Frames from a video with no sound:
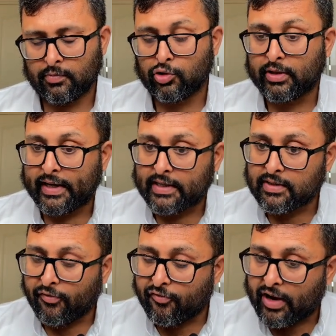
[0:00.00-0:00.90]
So that is
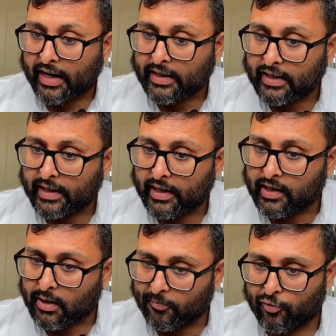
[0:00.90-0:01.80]
the factor
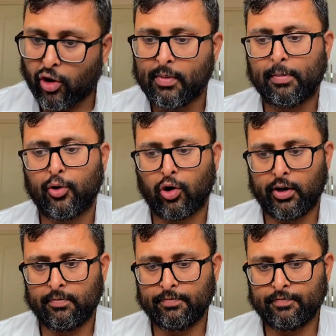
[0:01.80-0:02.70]
income from abroad,
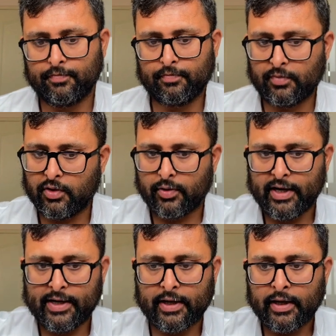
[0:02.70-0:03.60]

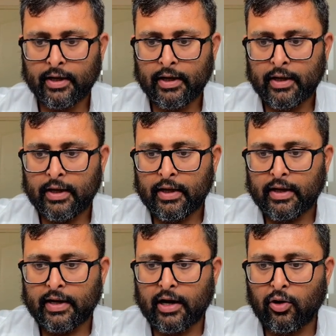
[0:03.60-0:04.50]
right?
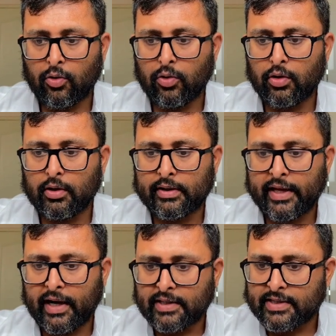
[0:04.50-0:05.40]
Now,
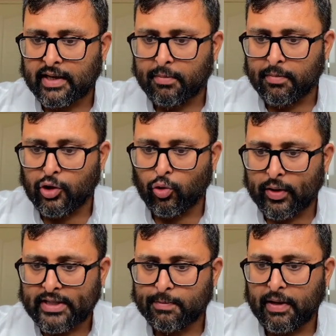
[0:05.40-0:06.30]
there are some
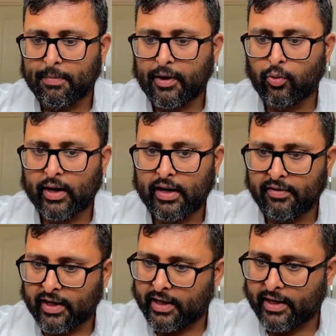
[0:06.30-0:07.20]
US people who are
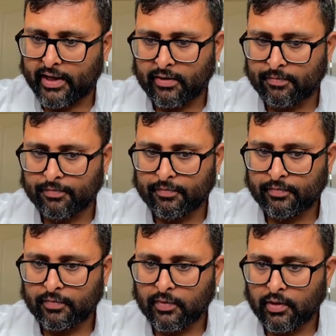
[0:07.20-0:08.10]
living in India.
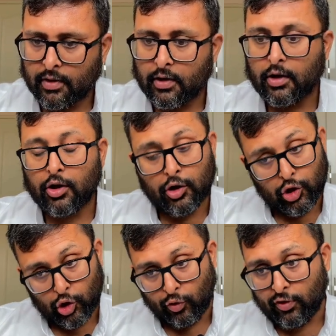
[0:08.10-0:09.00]

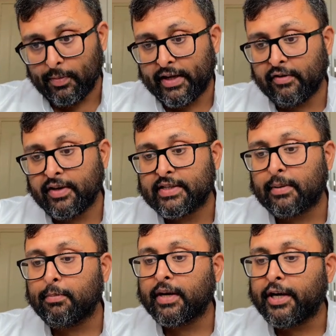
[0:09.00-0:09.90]
You will be giving
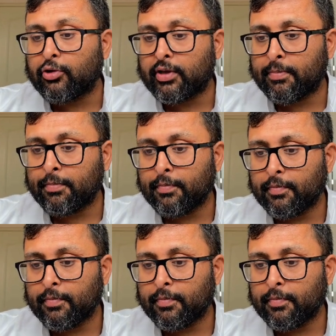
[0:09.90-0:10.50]
some money to them.